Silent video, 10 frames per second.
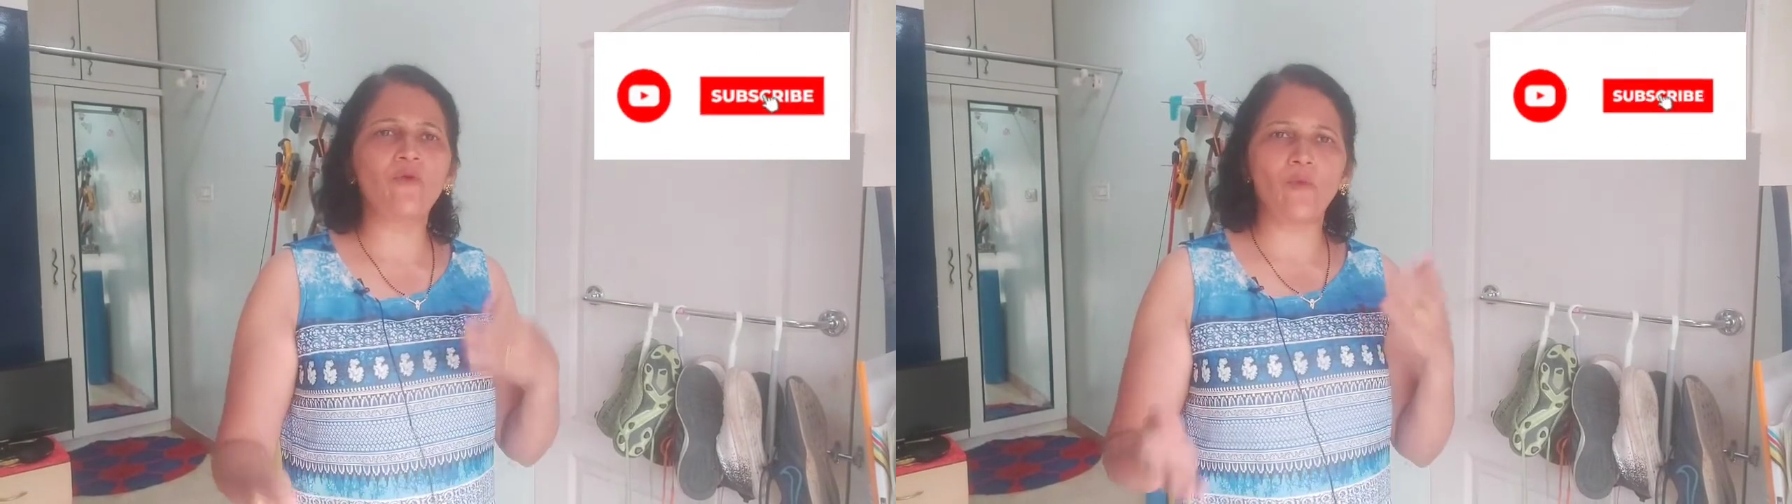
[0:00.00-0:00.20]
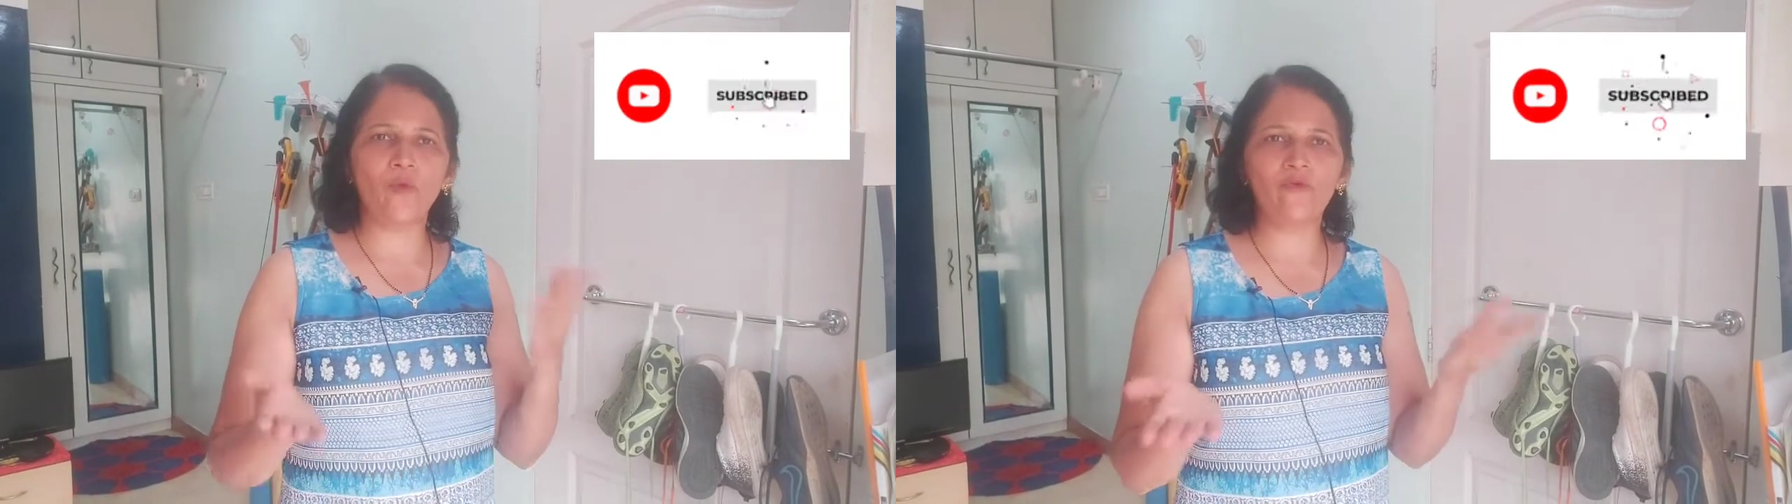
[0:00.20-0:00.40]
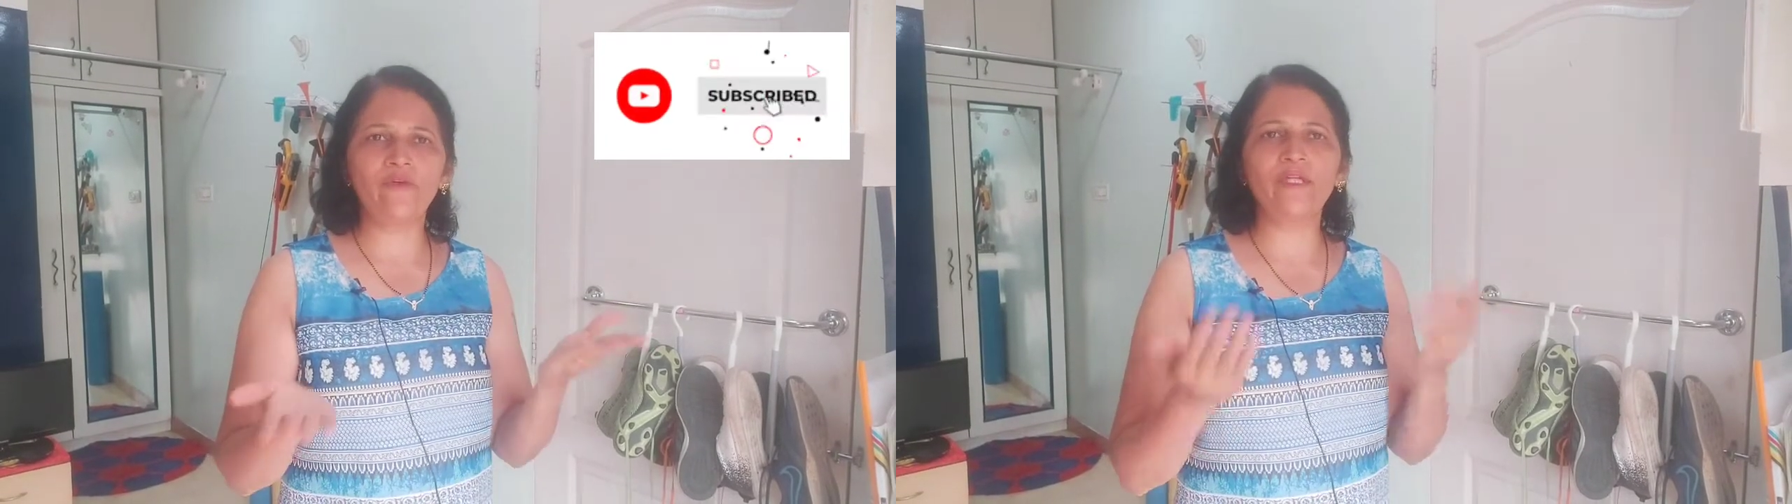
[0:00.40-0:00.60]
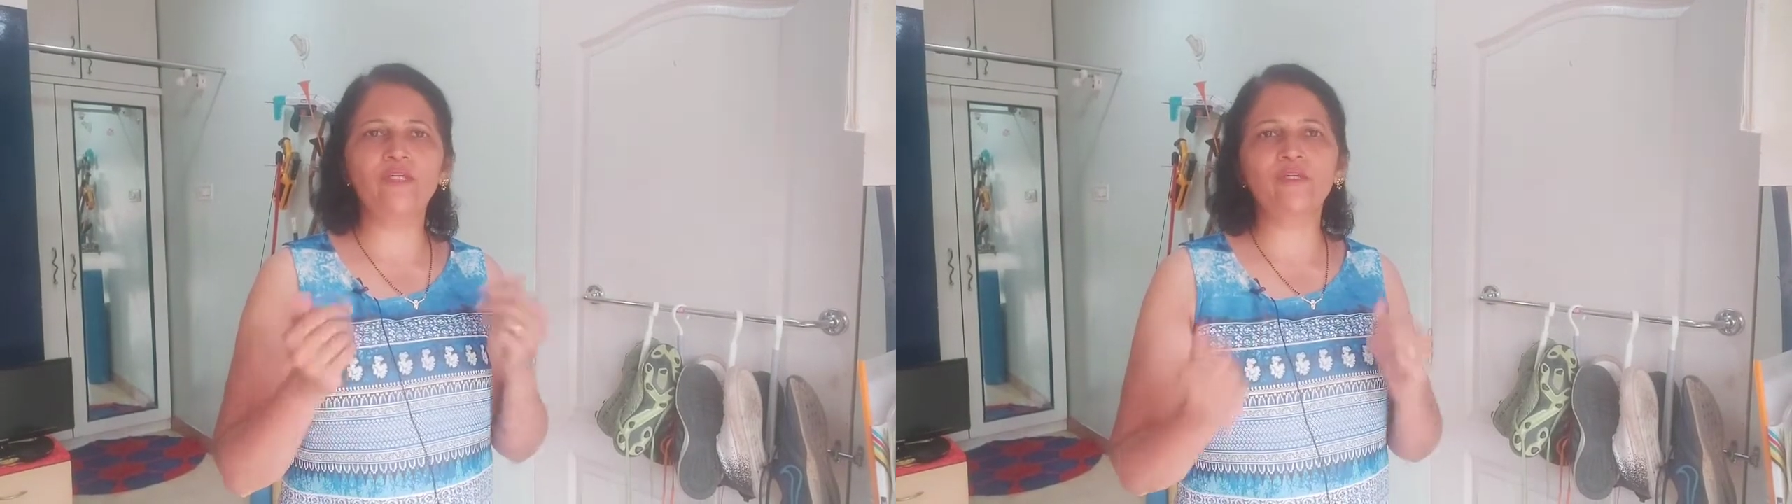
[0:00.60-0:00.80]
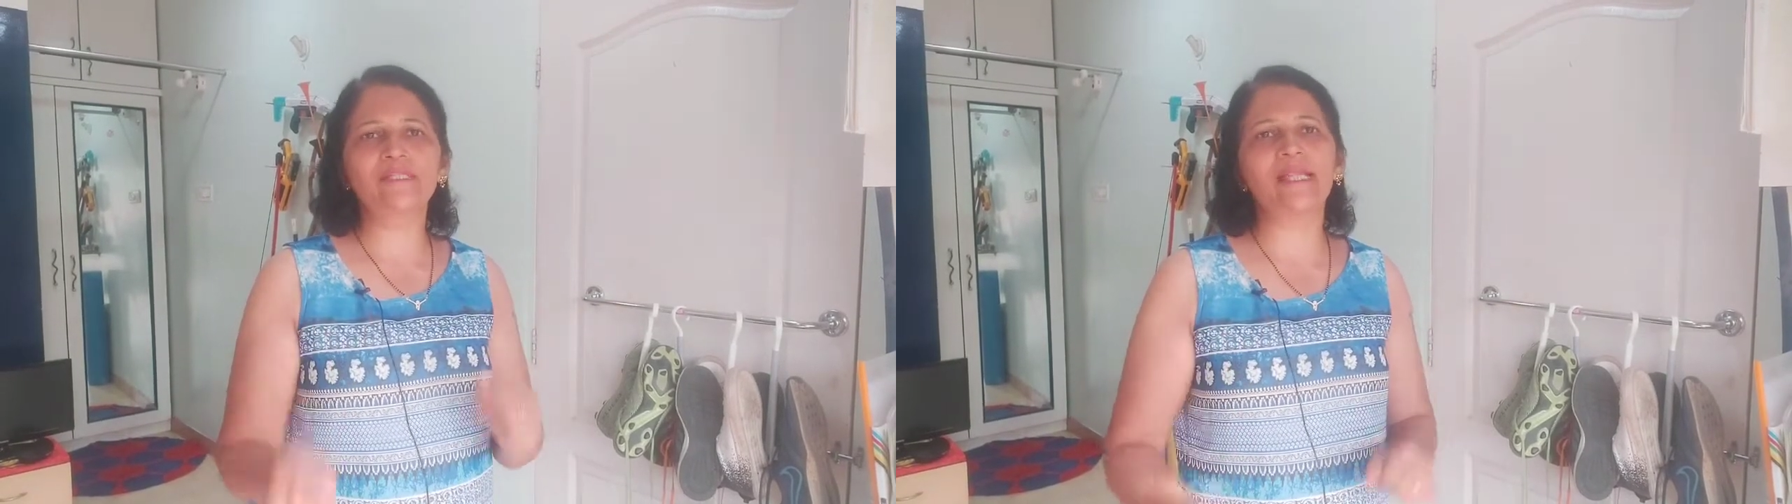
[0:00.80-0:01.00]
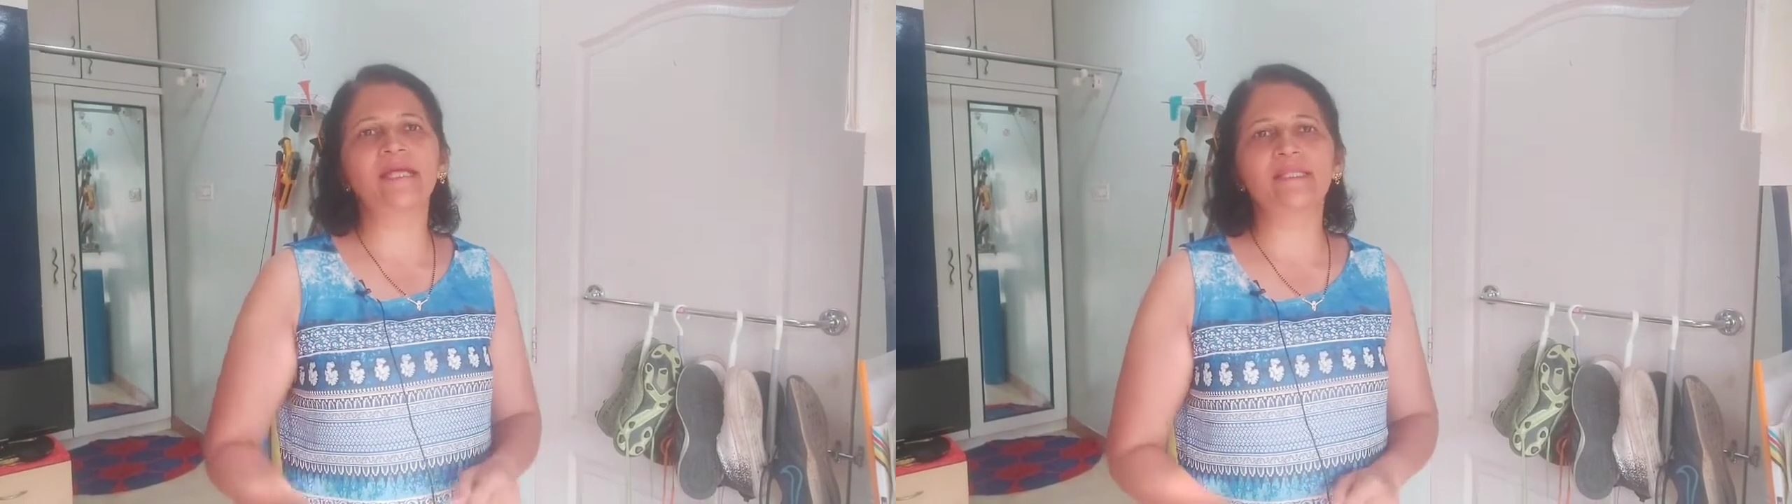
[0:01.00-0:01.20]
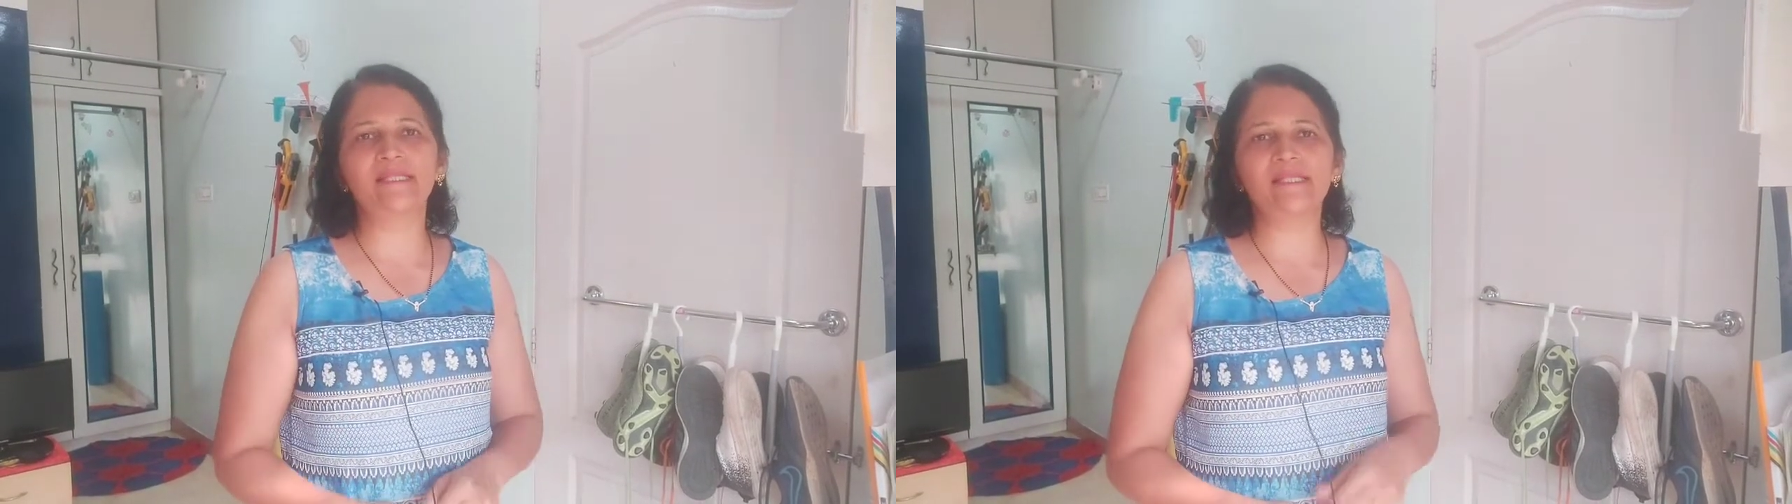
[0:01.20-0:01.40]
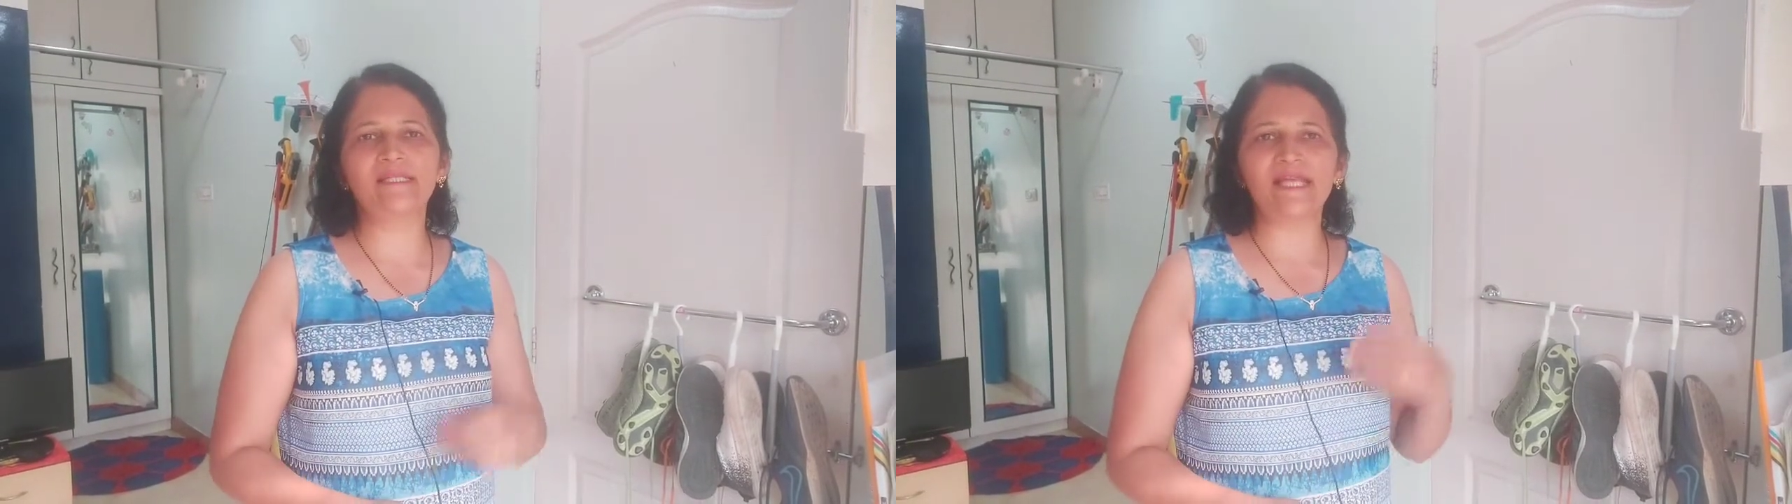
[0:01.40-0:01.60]
for more videos like
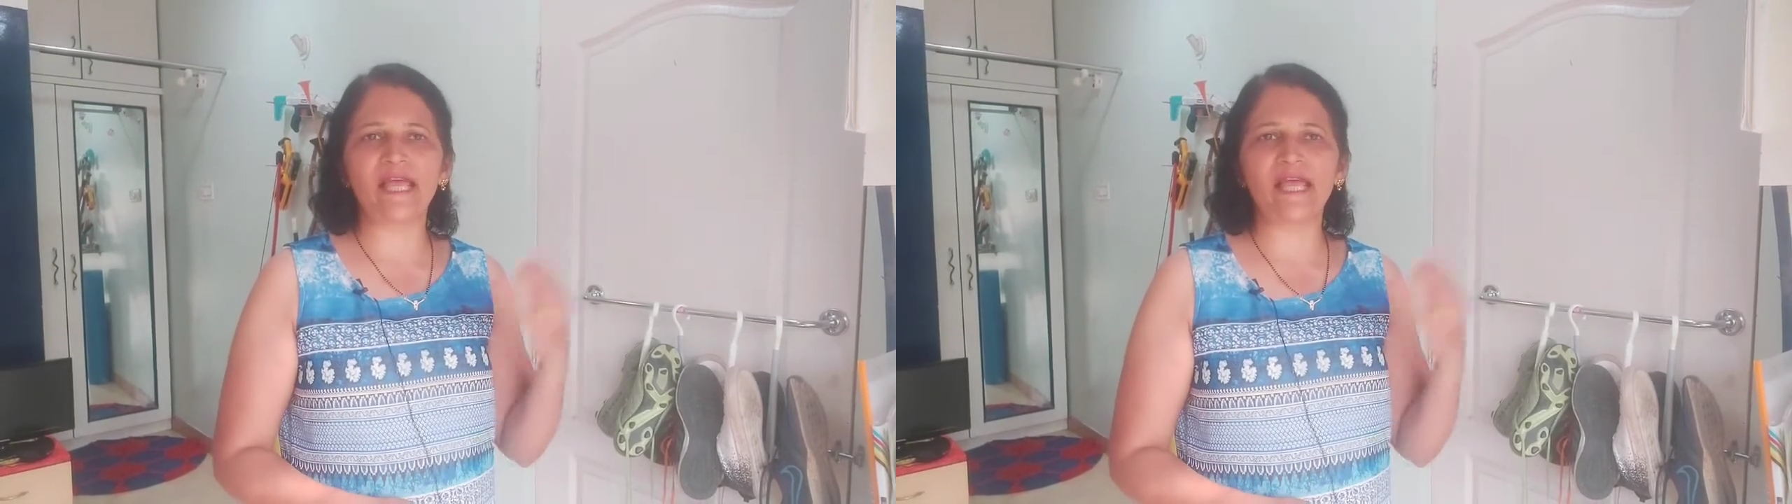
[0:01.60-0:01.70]
this